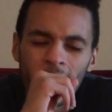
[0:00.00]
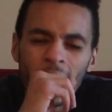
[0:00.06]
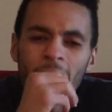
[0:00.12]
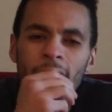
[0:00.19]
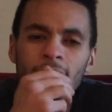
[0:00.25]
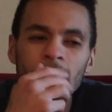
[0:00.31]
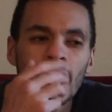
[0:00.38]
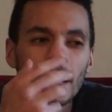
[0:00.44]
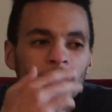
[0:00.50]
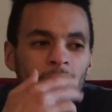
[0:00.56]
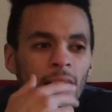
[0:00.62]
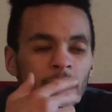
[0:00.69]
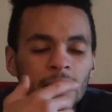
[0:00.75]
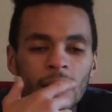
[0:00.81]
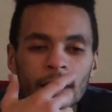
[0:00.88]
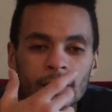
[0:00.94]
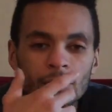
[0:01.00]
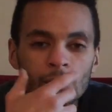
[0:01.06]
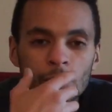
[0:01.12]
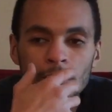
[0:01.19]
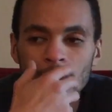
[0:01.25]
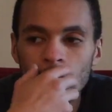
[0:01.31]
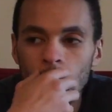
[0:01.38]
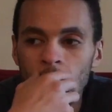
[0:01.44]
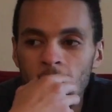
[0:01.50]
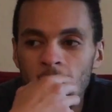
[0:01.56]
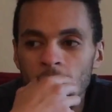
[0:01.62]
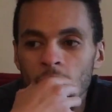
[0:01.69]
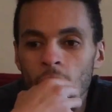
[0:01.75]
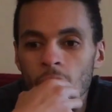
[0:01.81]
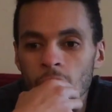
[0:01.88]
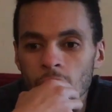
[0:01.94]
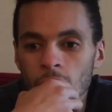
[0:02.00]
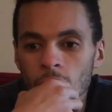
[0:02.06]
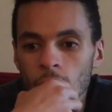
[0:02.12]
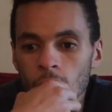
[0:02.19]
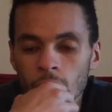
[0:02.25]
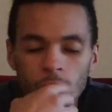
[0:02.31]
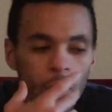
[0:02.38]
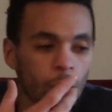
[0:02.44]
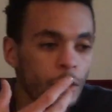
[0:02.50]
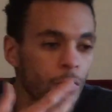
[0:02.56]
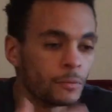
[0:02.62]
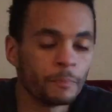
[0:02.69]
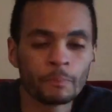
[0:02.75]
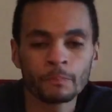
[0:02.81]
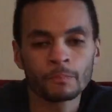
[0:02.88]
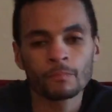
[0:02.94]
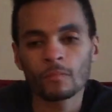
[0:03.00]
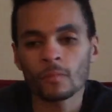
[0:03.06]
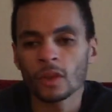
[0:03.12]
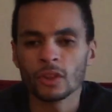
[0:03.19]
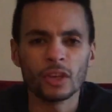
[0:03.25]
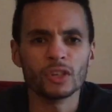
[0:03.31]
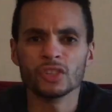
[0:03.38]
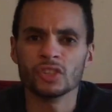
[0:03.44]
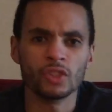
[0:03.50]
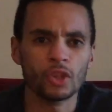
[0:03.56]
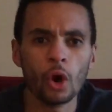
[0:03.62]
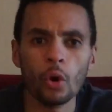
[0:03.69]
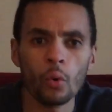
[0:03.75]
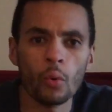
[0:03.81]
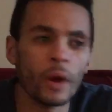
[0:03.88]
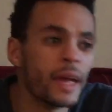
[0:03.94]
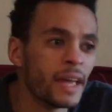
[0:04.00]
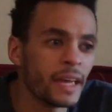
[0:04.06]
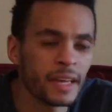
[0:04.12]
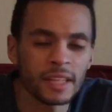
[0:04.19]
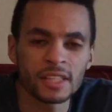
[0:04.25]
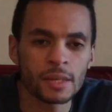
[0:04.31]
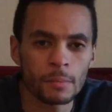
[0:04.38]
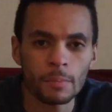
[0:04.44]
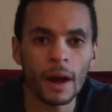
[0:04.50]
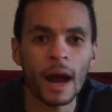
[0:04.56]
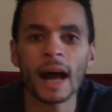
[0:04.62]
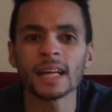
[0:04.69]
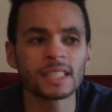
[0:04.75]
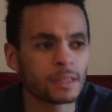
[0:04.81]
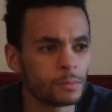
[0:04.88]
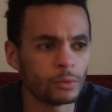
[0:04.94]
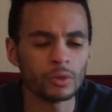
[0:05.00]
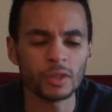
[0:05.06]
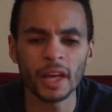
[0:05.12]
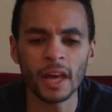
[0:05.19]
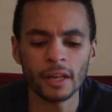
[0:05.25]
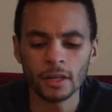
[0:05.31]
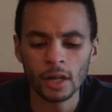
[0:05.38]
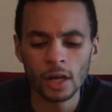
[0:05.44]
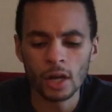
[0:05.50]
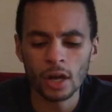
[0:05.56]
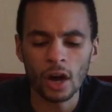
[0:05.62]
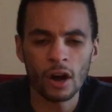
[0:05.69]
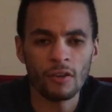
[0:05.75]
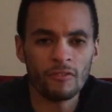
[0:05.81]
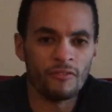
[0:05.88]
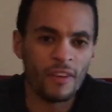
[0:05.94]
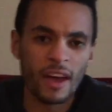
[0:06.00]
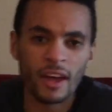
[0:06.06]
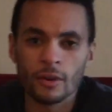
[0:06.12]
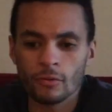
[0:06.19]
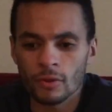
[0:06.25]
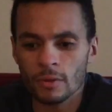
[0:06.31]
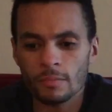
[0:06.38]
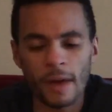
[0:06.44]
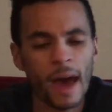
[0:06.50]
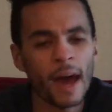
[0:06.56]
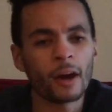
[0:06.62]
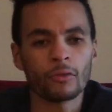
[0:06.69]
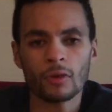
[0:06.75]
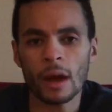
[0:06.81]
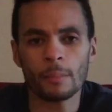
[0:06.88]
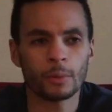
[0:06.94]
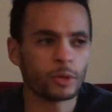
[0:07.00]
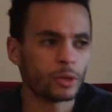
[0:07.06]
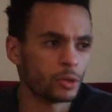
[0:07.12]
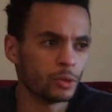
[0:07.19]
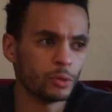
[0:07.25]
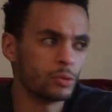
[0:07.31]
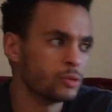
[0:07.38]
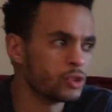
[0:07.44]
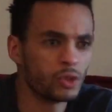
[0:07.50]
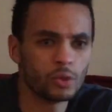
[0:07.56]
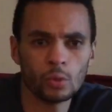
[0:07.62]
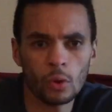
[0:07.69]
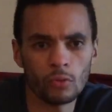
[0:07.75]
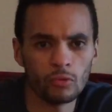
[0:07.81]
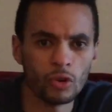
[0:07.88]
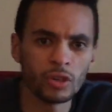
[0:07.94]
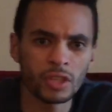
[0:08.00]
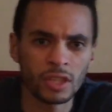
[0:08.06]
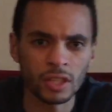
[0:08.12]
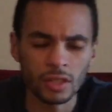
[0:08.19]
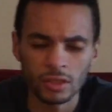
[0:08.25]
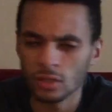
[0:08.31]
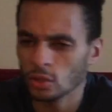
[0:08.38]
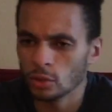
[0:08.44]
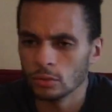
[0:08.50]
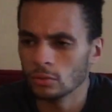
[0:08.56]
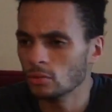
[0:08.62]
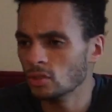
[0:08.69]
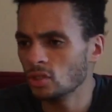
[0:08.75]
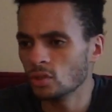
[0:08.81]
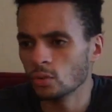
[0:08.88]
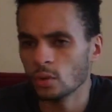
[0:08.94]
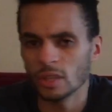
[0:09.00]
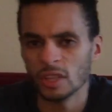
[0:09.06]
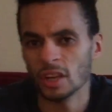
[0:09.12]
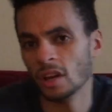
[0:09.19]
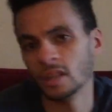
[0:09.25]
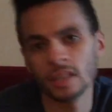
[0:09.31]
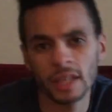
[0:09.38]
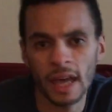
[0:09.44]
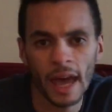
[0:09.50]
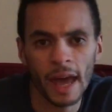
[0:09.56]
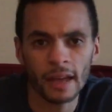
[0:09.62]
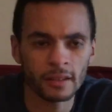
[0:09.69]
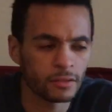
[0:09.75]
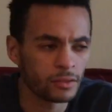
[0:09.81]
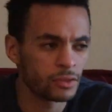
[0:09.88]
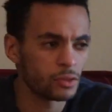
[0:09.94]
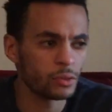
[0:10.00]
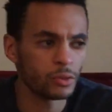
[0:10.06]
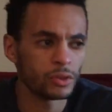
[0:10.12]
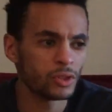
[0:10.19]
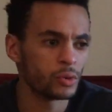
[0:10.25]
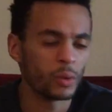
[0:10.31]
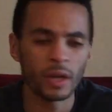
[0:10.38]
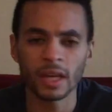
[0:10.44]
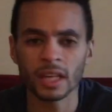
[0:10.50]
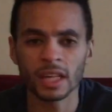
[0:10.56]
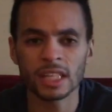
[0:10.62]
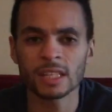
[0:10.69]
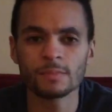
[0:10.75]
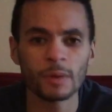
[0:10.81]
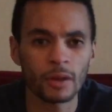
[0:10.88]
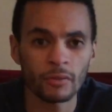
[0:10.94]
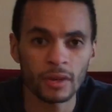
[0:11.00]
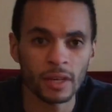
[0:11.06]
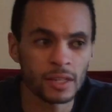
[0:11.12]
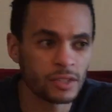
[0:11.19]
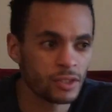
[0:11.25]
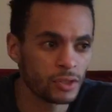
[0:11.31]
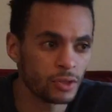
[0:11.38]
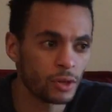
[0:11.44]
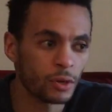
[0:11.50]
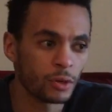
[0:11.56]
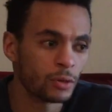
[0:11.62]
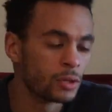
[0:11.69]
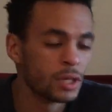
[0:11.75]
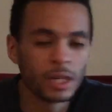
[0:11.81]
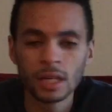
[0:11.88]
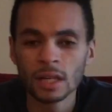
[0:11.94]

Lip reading: got it twisted, where they thought, you know, yo, there's no way, it's impossible that a veteran battle rapper could lose to a rookie, could lose to a young cat, to an inexperienced, you know,